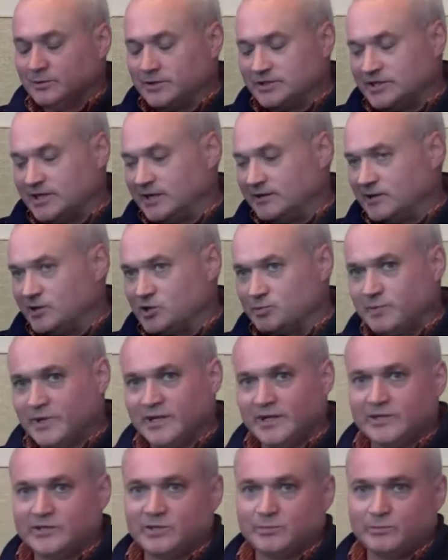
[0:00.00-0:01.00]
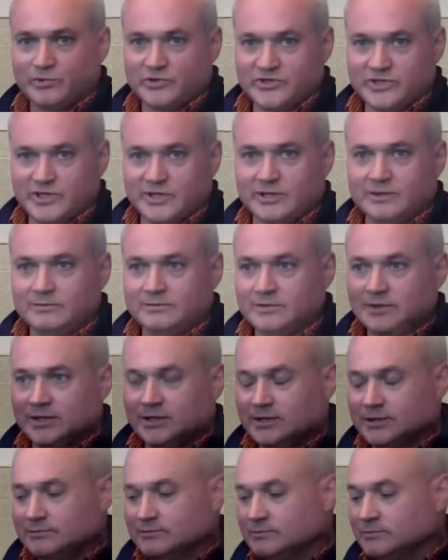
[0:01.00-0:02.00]
attending those meetings and presenting
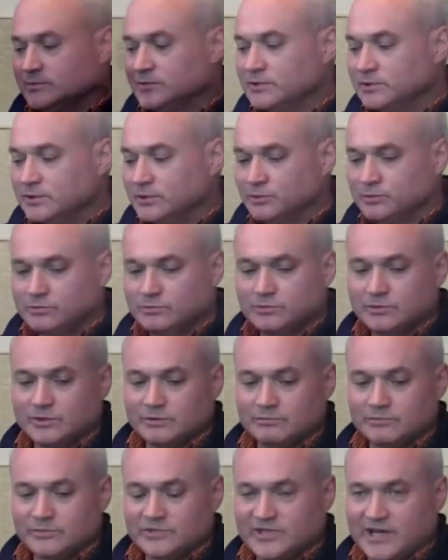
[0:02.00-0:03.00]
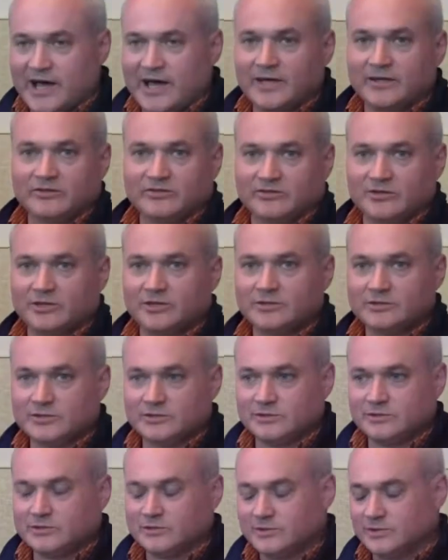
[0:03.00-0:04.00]
science to the
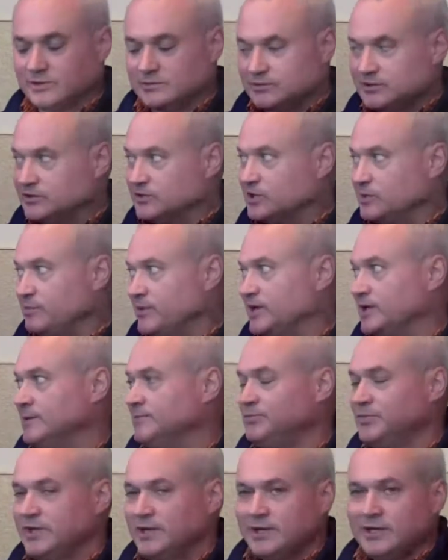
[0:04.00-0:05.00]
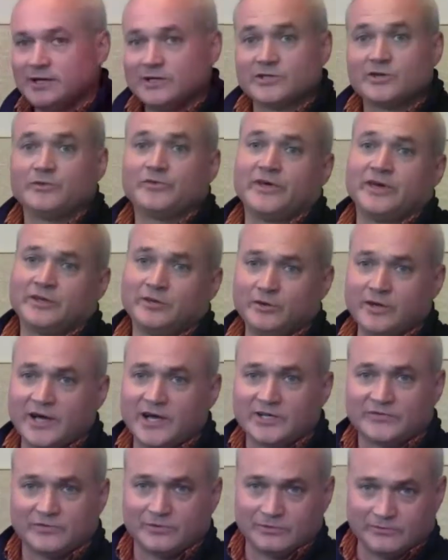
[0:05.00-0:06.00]
committee. So thank you
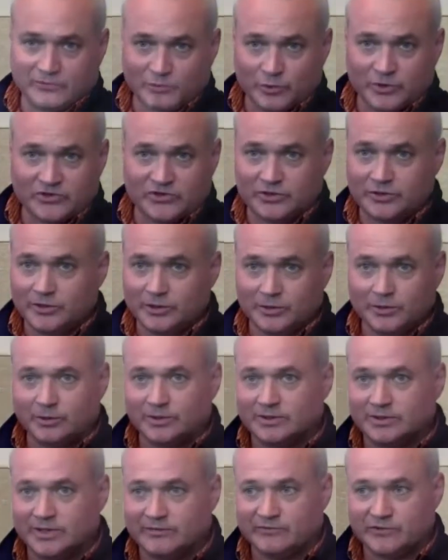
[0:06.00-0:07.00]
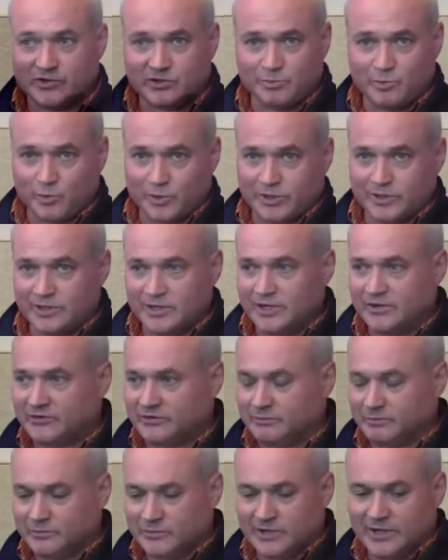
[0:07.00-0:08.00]
guys for what you do and for supporting
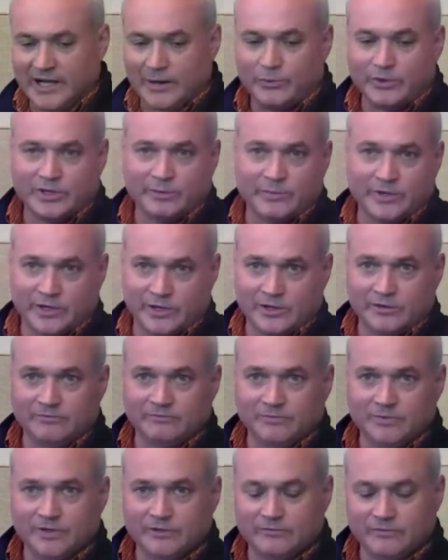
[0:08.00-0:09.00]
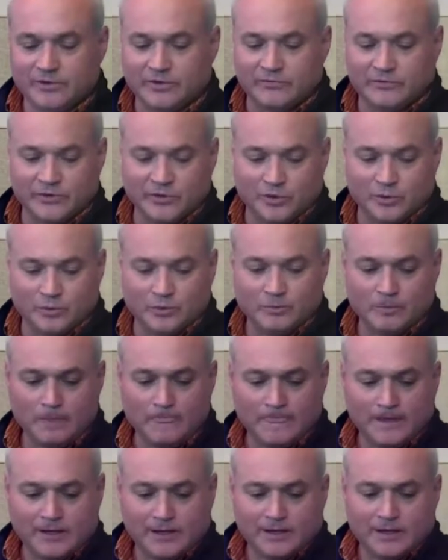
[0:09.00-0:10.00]
us, and glad we could be here for you.
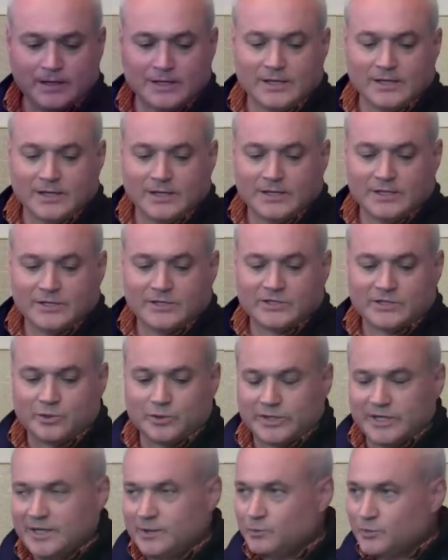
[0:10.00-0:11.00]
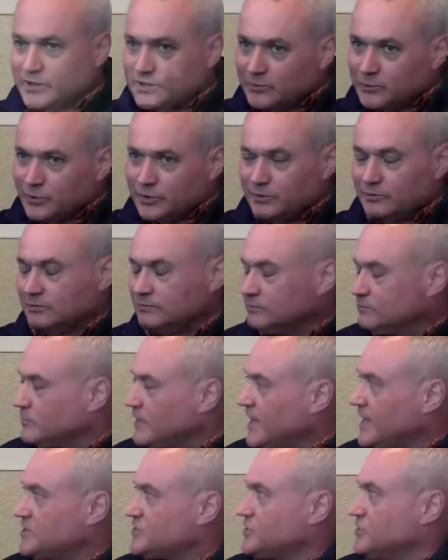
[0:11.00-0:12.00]
So again,
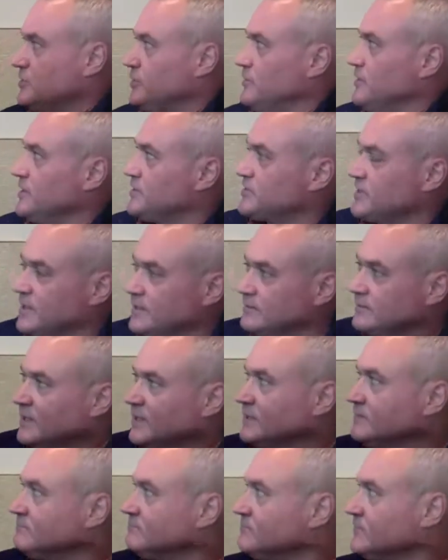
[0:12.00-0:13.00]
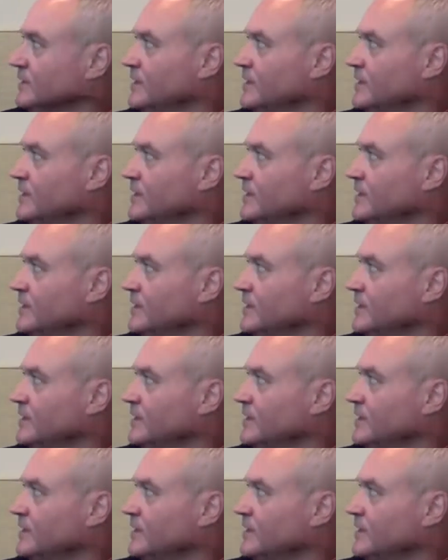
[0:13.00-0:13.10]
when asked to do this, I